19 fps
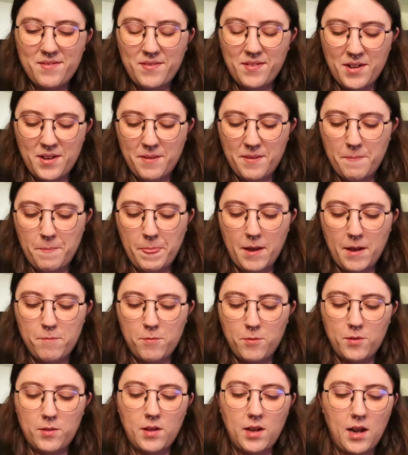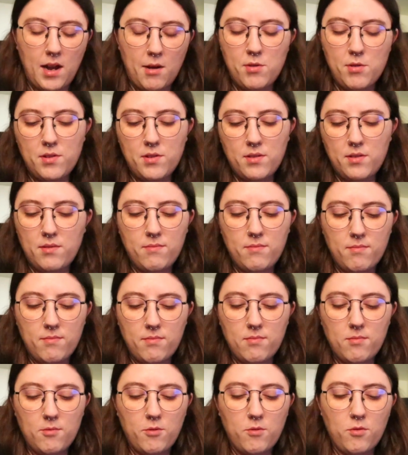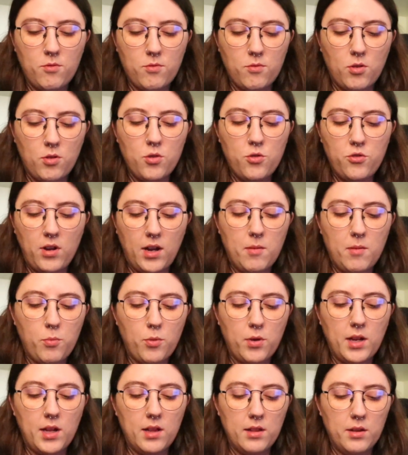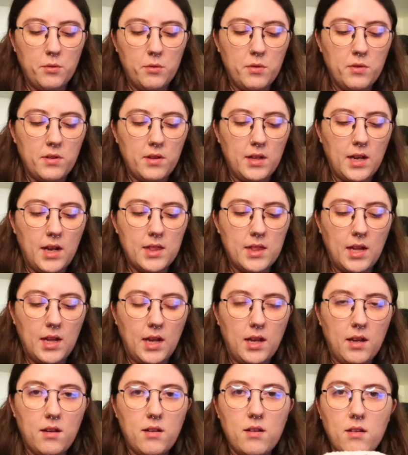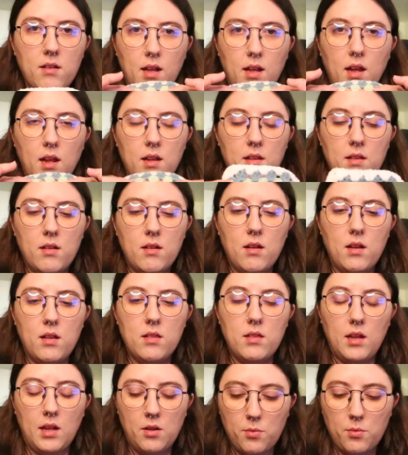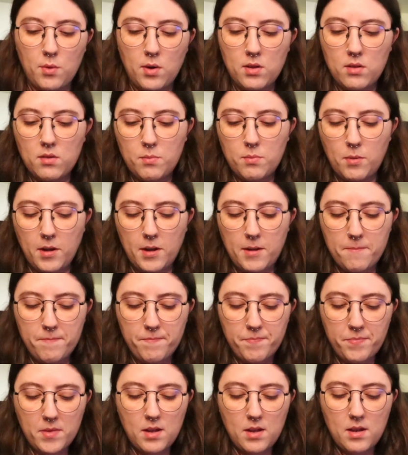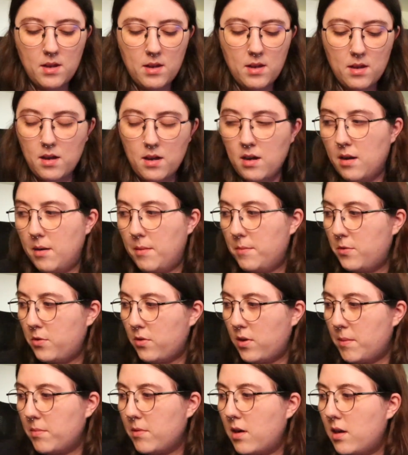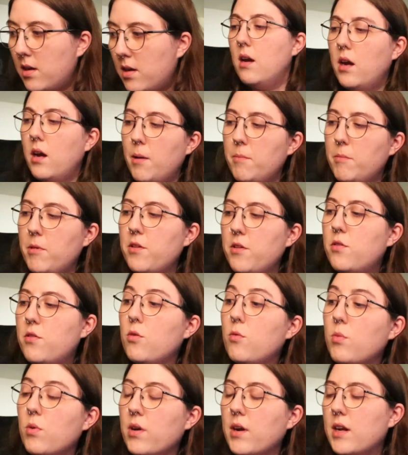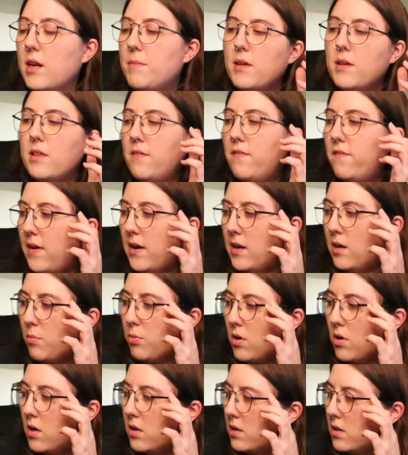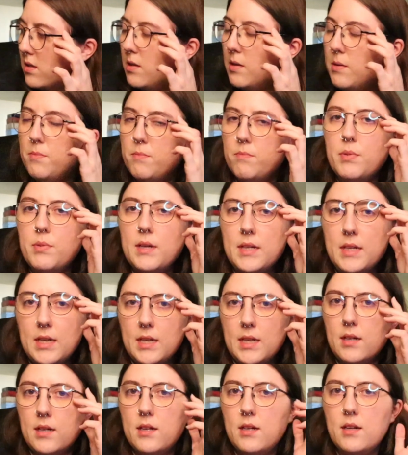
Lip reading: I was crocheting pretty loosely, I think, in these ones, but so I'm not too worried about the final product being